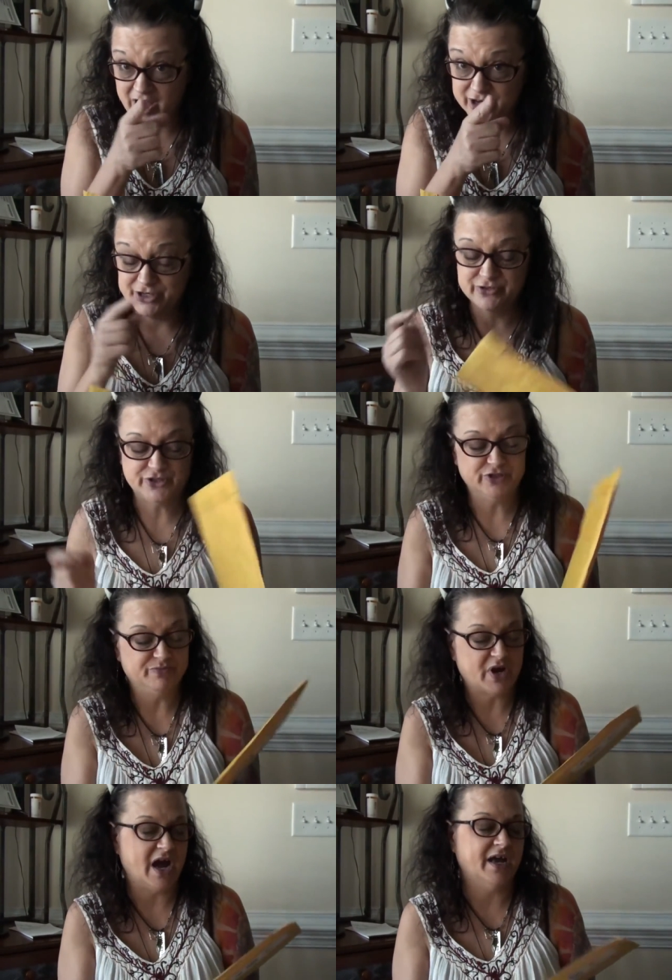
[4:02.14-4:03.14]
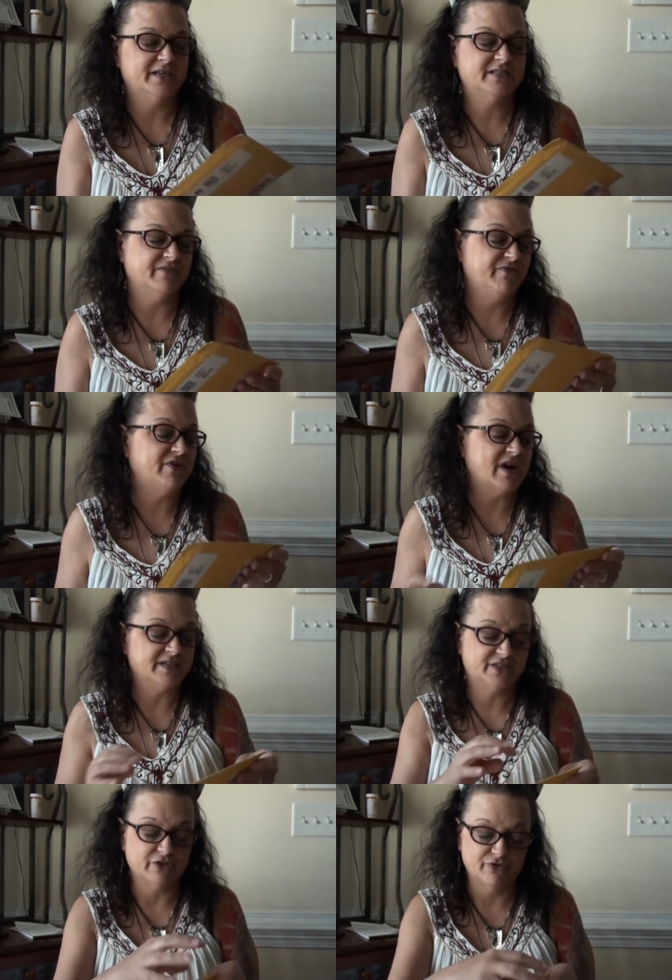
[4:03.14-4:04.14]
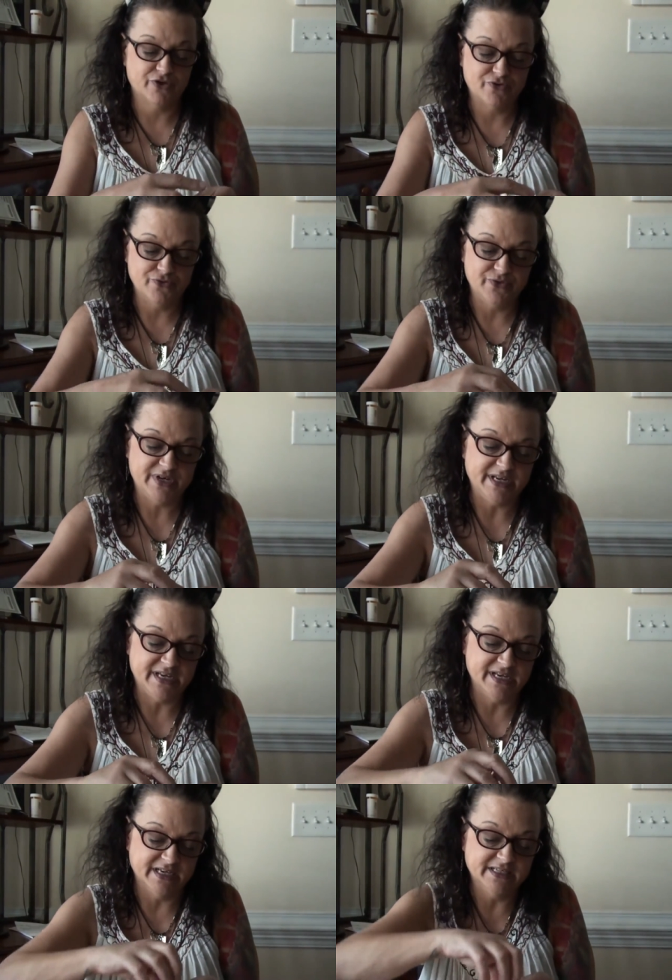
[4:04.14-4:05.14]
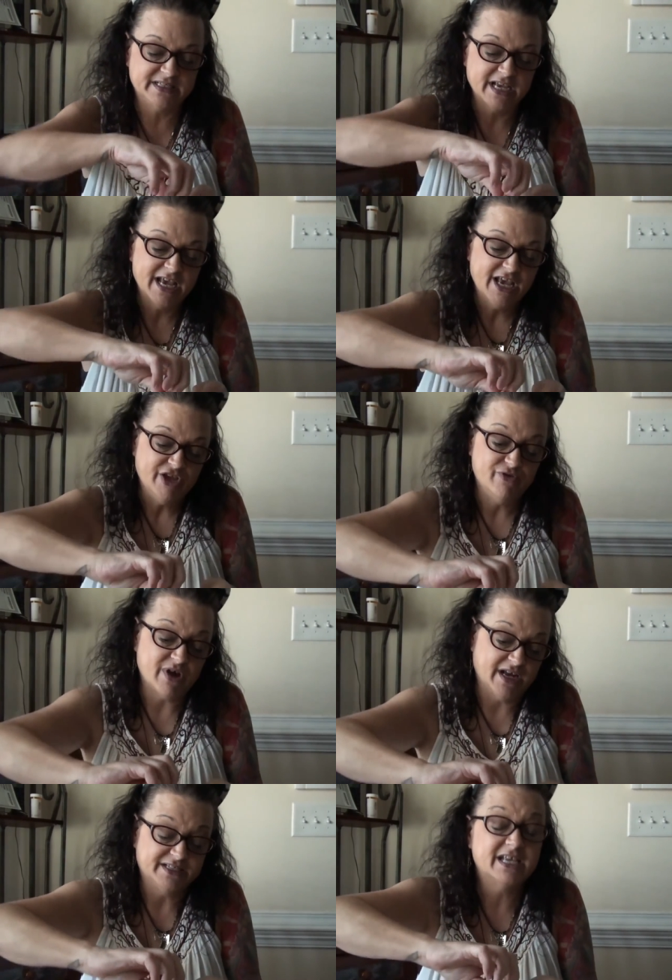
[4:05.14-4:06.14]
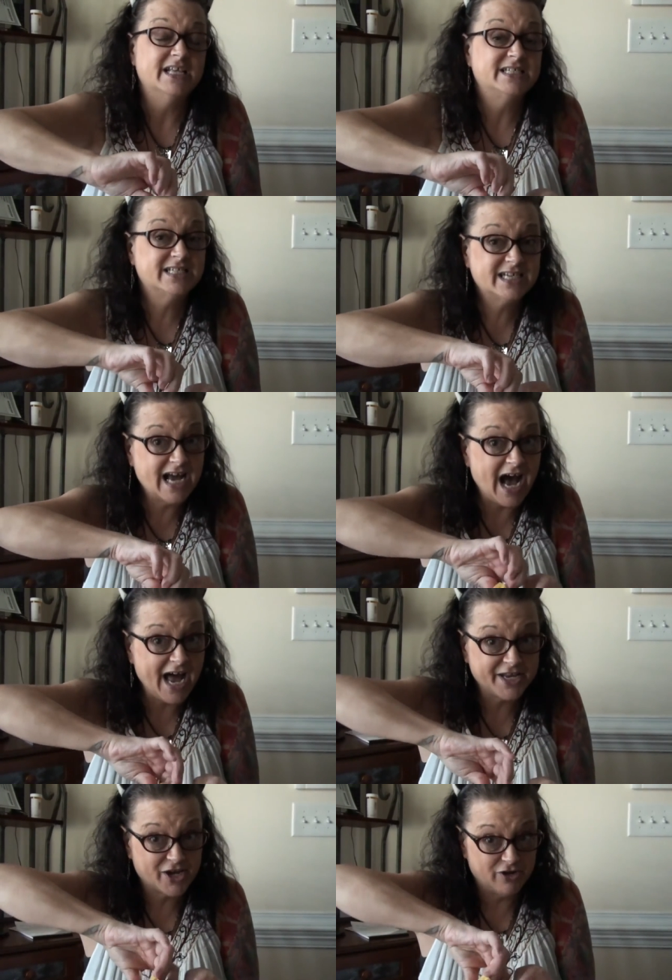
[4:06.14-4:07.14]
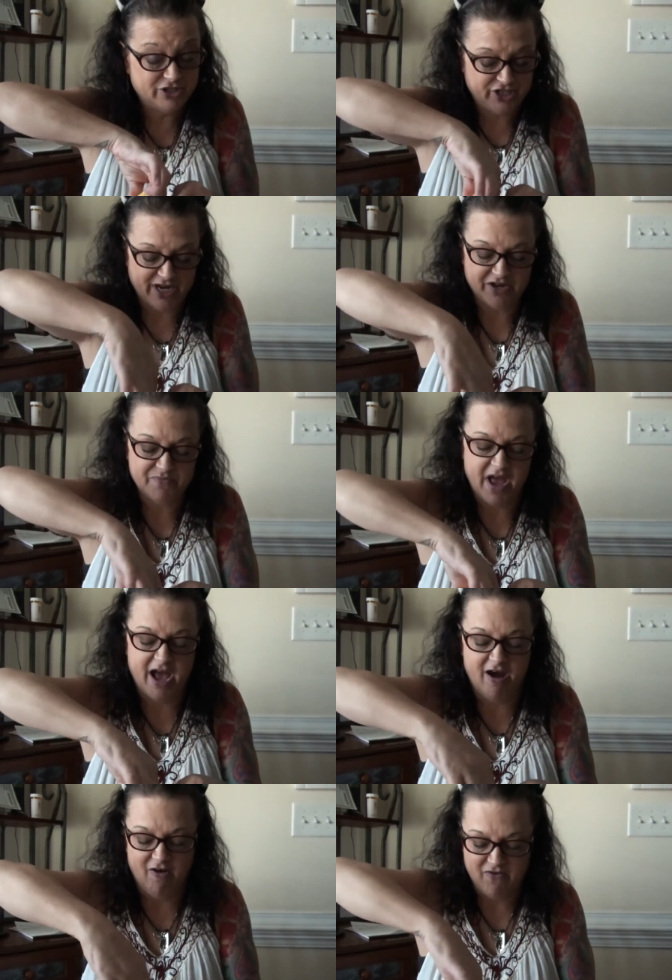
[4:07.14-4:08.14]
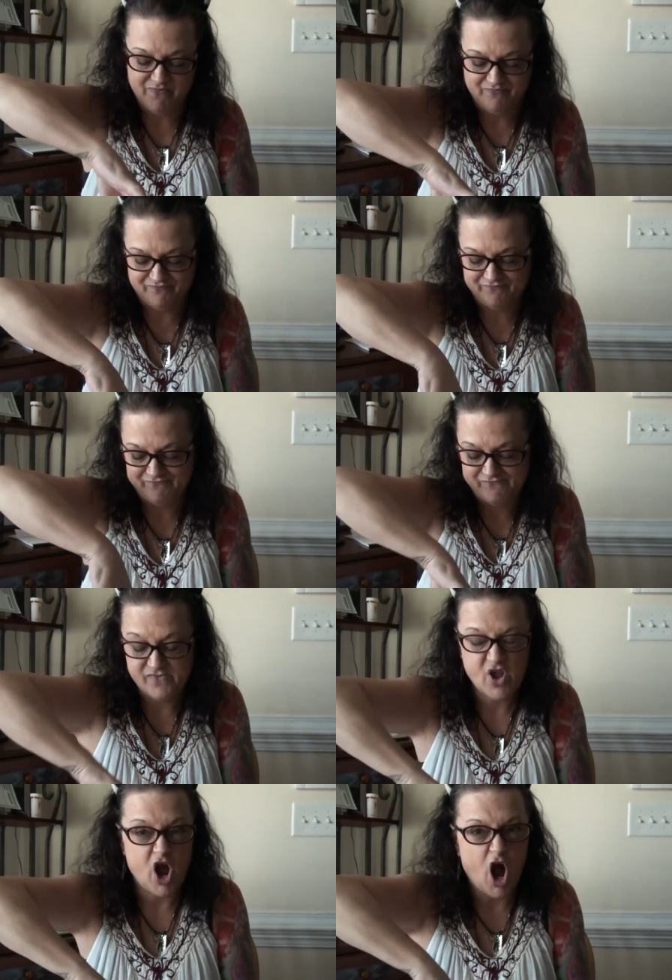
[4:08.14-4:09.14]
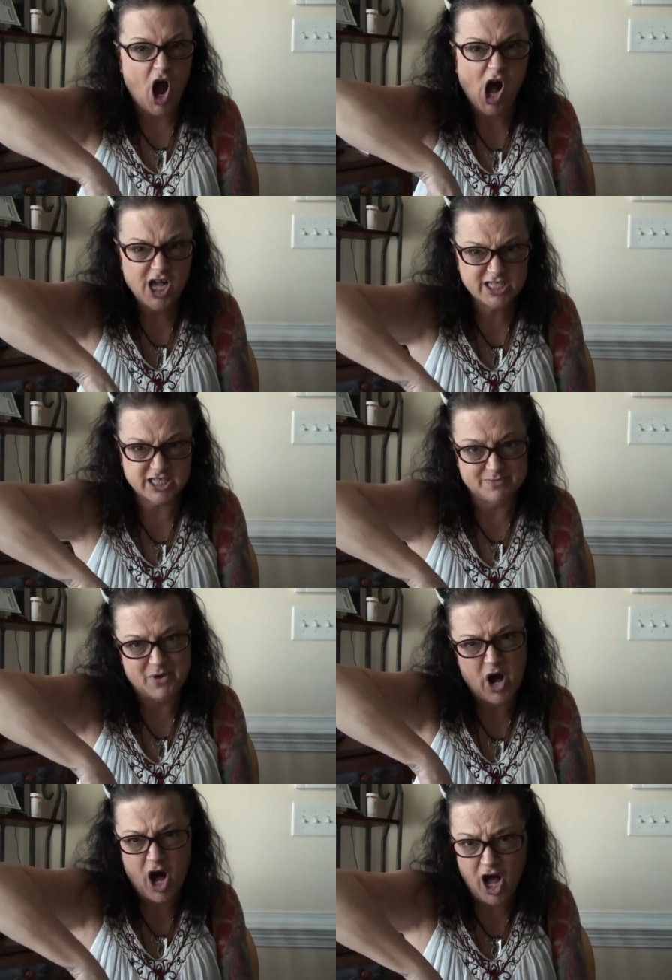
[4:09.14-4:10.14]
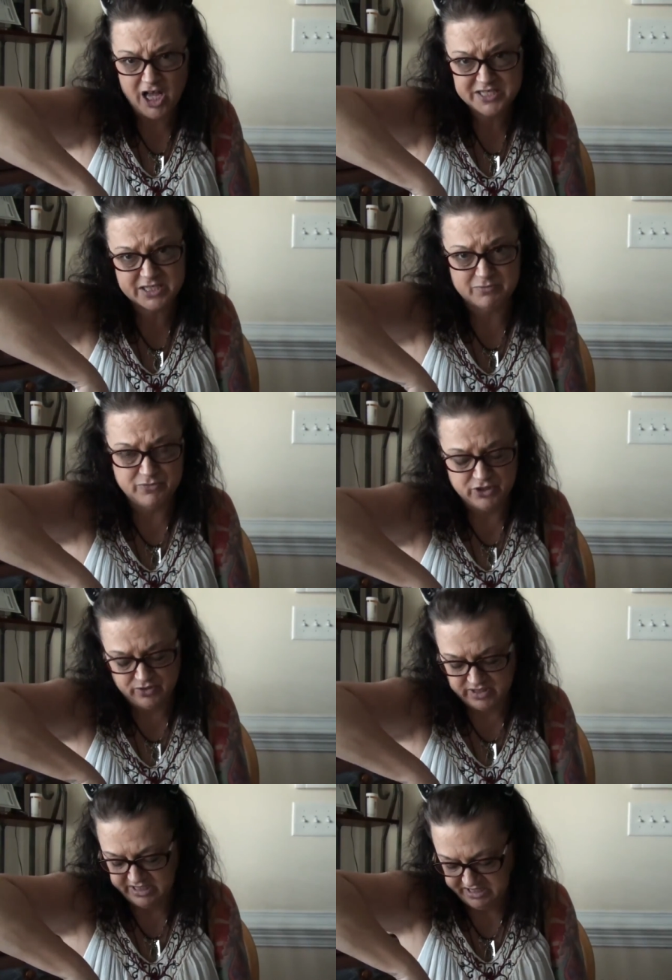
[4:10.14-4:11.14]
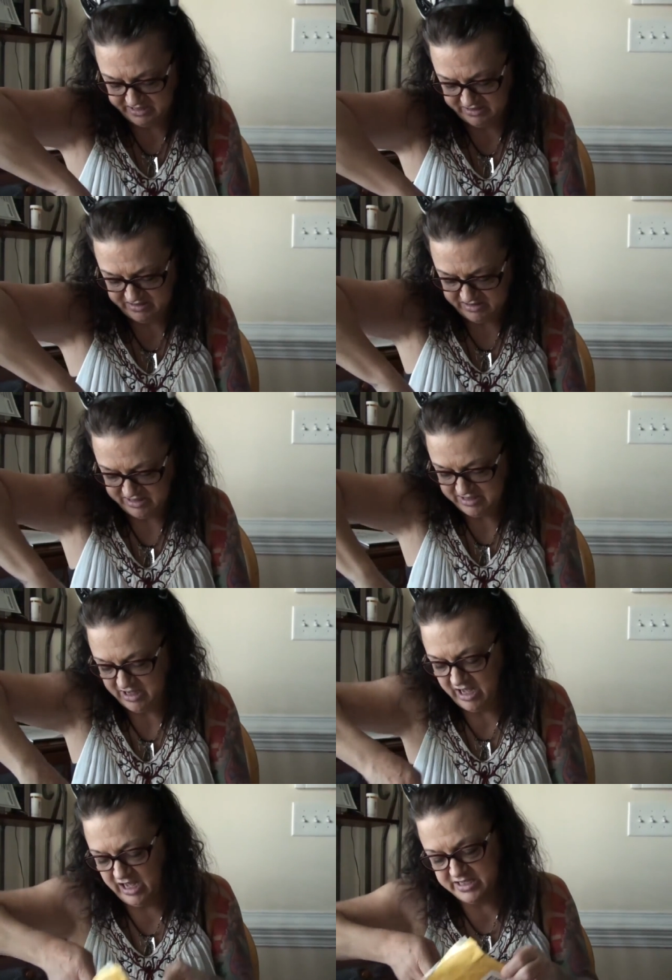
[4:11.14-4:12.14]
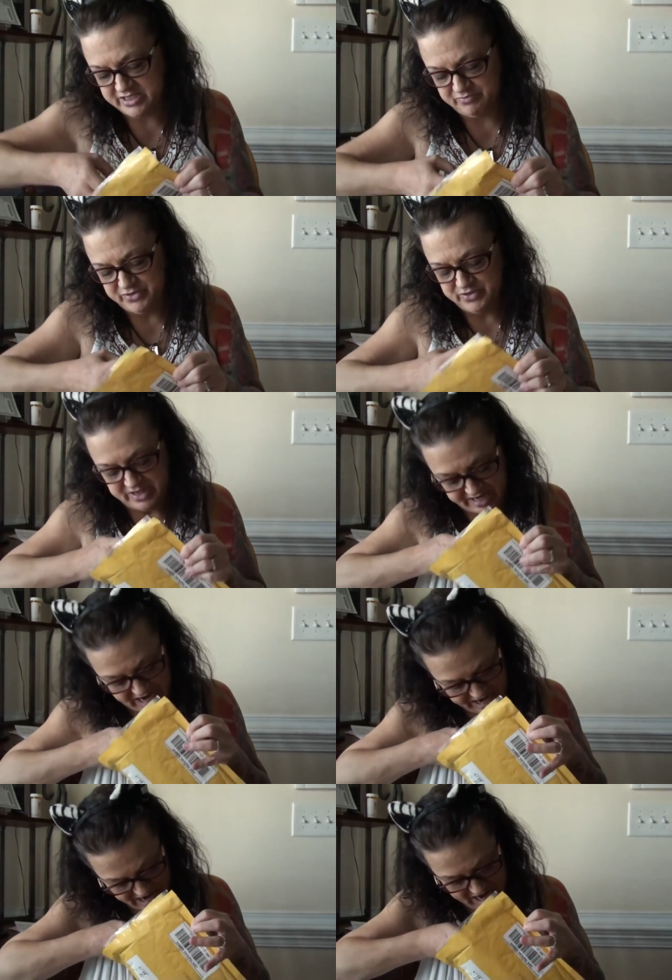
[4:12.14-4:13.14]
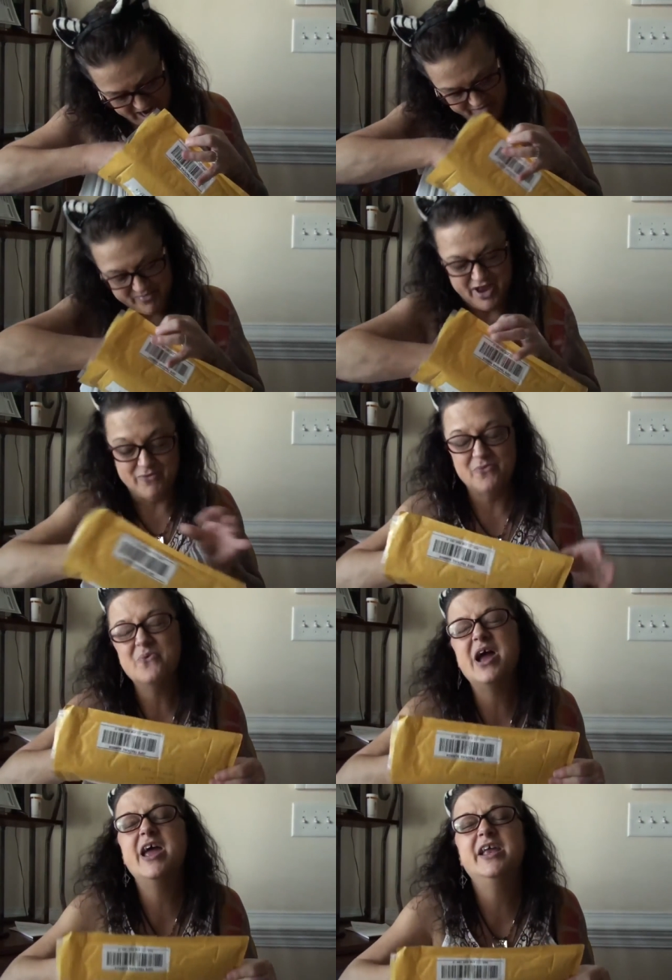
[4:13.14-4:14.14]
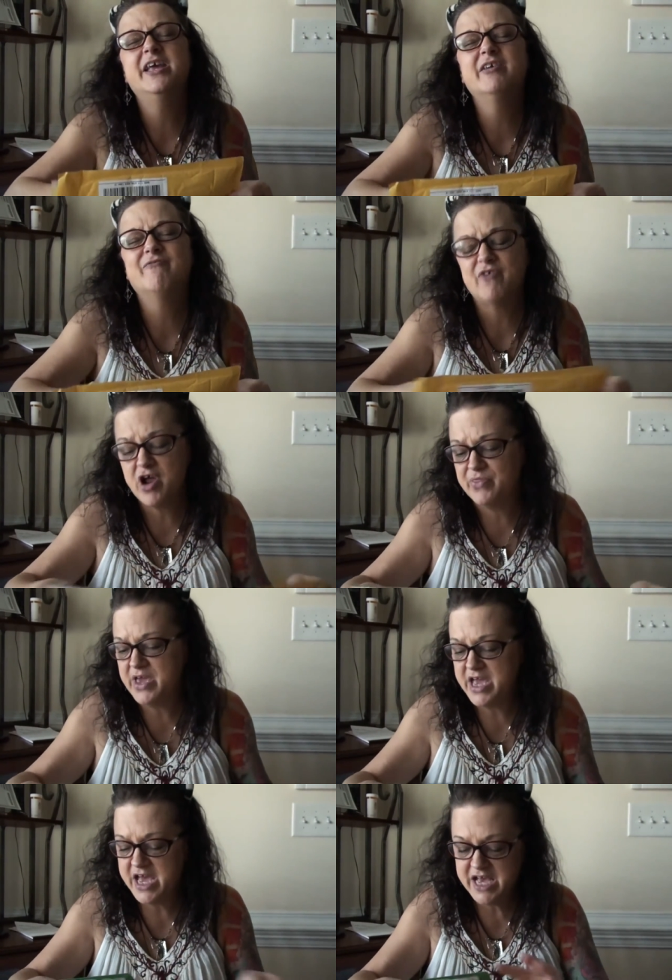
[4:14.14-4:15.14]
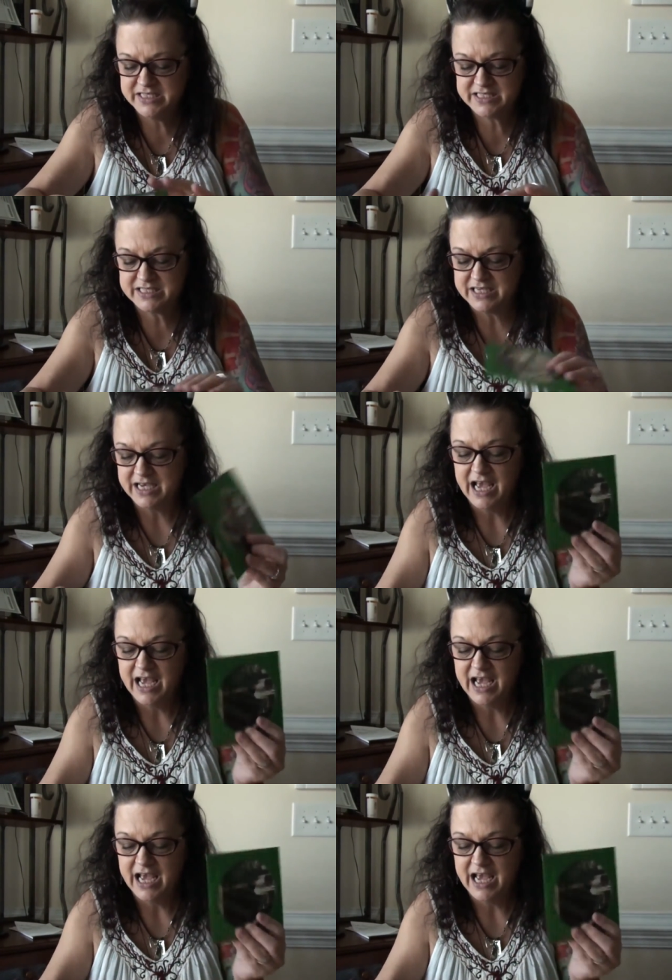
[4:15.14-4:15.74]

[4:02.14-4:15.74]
on YouTube, guys. If you guys don't know who he is, you guys gotta go check him out. Awesome, awesome music. Awesome music. And I've been waiting for this.